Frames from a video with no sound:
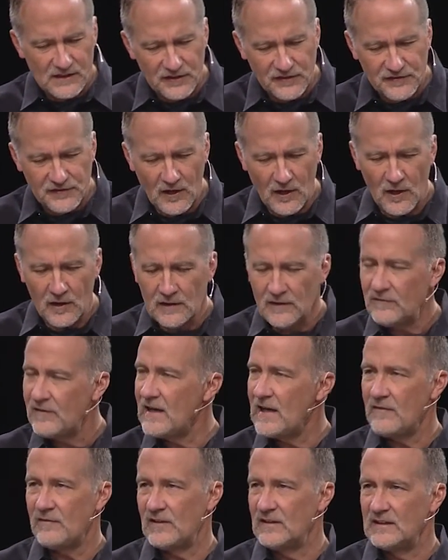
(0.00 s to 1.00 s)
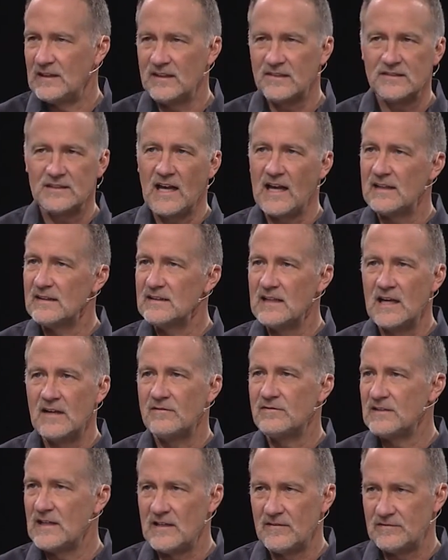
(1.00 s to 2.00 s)
the song of heaven is not
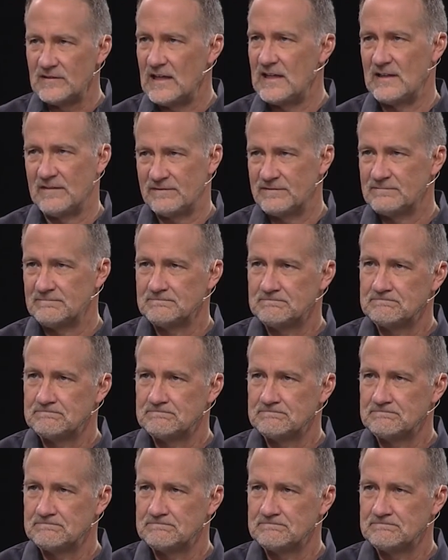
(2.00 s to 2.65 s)
love, love, love.